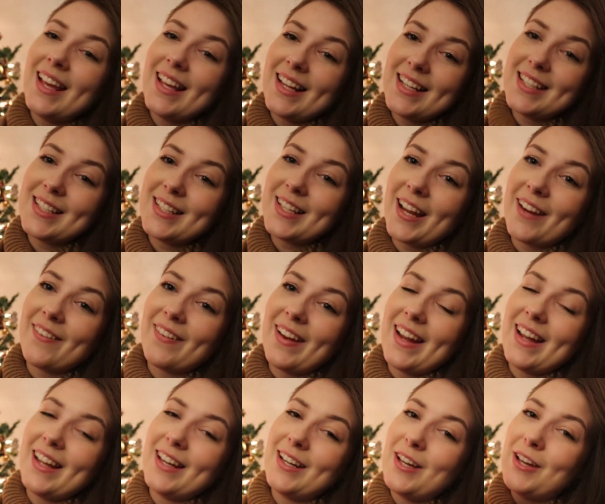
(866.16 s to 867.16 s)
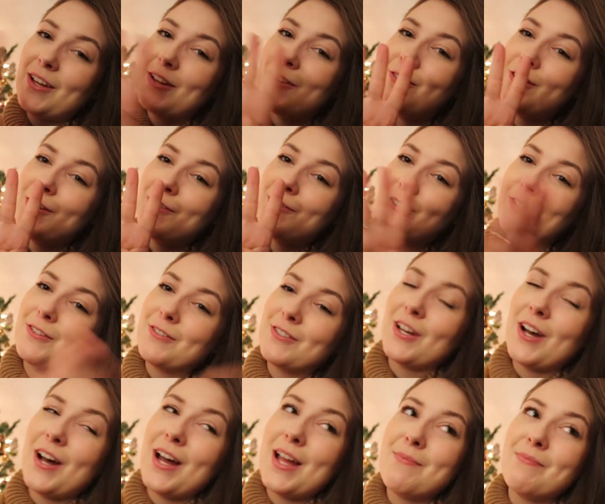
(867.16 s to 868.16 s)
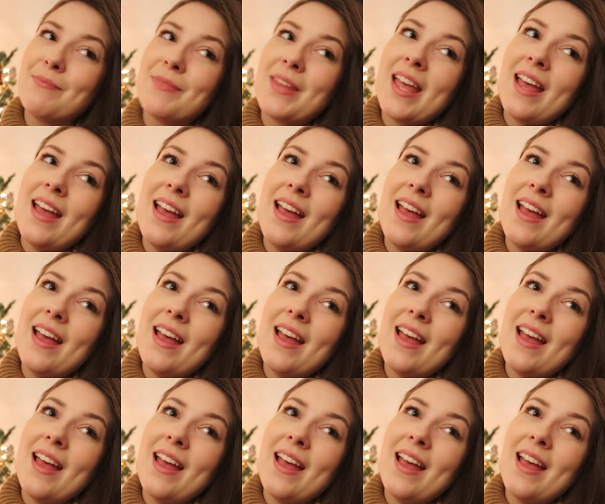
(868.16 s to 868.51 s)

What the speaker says: it's decorated for the fourth time.